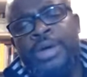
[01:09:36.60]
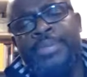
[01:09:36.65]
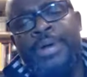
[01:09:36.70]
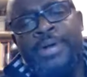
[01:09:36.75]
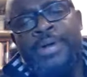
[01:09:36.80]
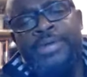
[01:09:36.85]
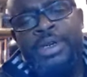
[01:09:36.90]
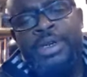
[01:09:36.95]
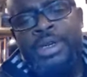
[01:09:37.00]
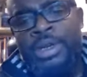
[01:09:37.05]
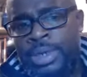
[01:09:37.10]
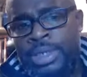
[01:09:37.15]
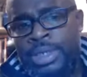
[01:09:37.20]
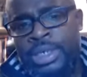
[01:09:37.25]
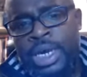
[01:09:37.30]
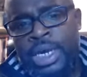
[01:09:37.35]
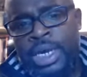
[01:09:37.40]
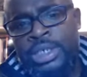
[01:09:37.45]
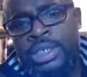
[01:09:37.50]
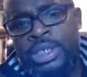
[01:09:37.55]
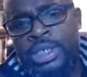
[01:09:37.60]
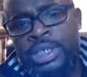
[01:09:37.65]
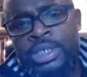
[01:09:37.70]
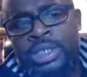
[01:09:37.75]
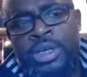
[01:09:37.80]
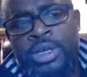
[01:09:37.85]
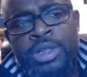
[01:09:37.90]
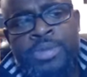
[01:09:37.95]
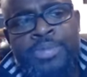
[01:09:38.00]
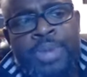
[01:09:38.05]
above the
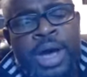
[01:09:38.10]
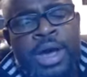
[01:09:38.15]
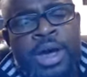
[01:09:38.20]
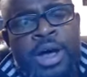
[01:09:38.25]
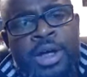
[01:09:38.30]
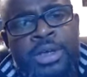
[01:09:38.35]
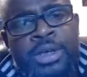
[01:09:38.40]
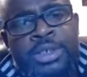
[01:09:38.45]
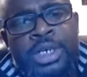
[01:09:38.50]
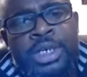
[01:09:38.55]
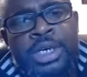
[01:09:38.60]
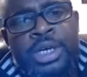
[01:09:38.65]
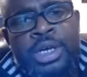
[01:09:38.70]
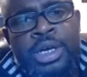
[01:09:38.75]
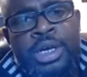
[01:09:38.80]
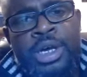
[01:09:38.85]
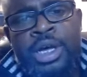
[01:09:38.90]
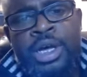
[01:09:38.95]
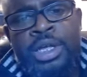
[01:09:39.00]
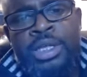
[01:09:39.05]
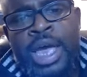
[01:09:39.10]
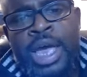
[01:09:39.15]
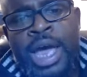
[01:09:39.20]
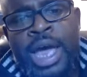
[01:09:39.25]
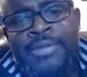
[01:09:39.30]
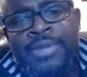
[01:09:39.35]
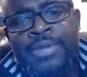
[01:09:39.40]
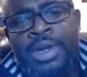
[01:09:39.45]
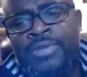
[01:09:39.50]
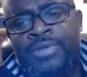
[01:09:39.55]
limitations of the biology and
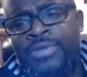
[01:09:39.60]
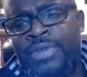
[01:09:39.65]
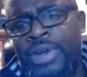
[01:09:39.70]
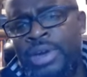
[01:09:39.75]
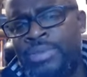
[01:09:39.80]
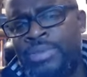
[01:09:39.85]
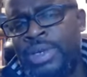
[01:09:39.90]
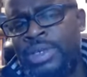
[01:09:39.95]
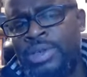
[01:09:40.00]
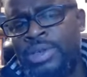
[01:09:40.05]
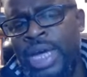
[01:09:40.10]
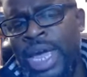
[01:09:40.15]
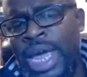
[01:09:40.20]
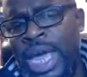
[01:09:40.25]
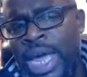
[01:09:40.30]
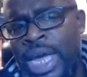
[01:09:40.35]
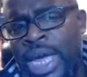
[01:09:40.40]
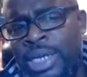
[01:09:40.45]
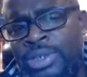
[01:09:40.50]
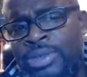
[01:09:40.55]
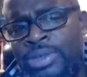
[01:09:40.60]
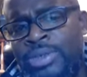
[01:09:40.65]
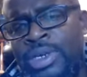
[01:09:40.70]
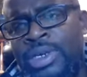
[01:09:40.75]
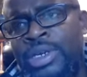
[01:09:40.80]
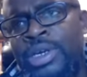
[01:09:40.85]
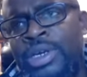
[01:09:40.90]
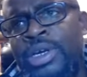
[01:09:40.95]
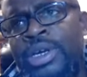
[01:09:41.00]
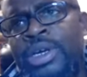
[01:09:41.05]
having a fundamental
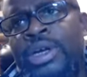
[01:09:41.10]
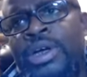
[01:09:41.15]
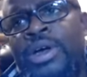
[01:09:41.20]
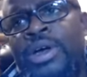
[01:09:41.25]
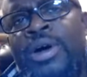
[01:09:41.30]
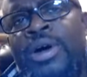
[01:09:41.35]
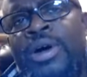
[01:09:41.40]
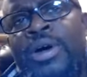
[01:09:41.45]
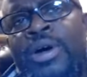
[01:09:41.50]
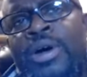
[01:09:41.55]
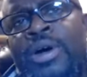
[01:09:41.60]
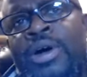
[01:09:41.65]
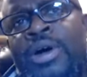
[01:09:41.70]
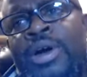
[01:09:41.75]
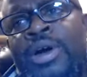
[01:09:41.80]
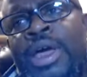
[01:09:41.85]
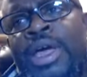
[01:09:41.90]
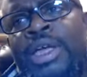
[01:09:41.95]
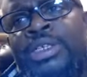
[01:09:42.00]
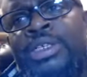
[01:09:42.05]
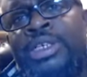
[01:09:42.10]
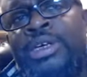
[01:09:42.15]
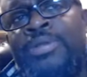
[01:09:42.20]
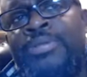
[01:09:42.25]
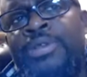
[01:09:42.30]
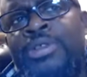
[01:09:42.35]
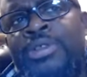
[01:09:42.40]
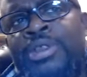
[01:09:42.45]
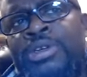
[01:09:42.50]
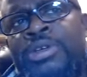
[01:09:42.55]
hatred or
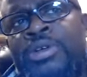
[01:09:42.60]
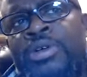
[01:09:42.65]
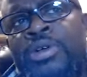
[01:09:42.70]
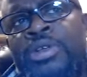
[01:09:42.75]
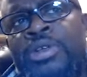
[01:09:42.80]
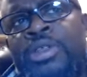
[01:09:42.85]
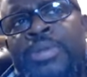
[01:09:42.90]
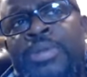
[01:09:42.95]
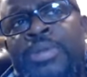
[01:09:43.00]
antipathy toward the